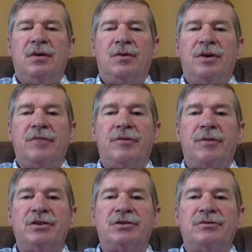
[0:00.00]
What
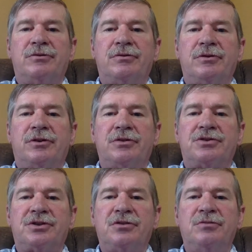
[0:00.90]
information
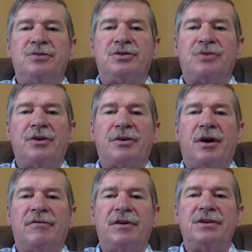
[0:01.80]
consumes is
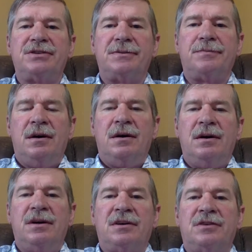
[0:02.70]
rather obvious.
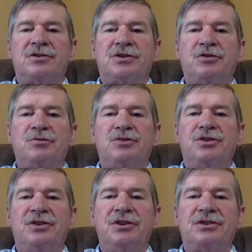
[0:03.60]
It
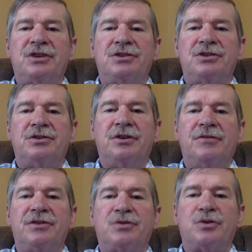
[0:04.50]
consumes the attention
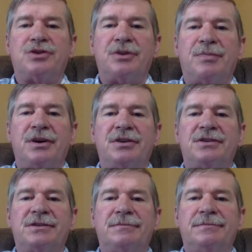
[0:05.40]
of its
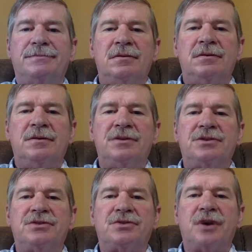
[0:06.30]
recipients. This
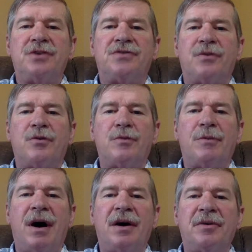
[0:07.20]
has transformed the
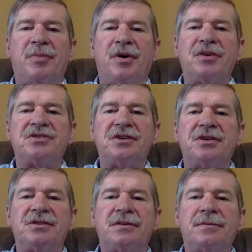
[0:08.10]
buying
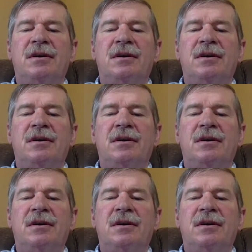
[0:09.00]
process.